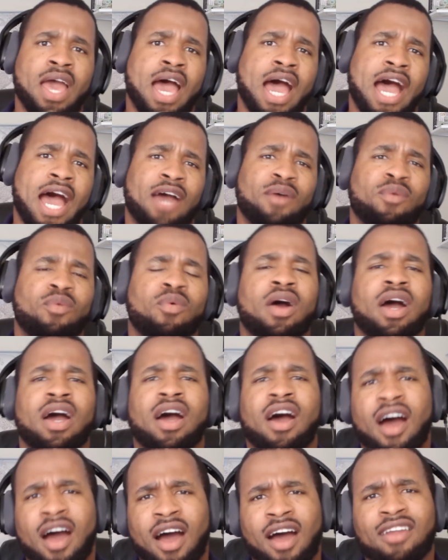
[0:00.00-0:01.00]
and what
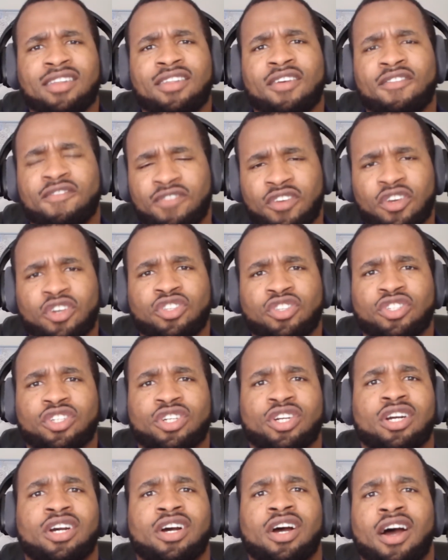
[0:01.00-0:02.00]
are the
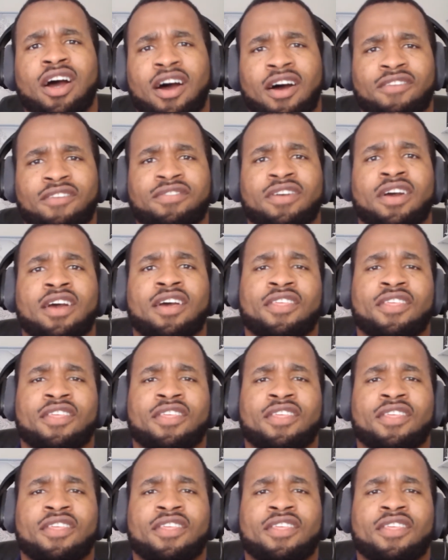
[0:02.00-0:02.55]
future of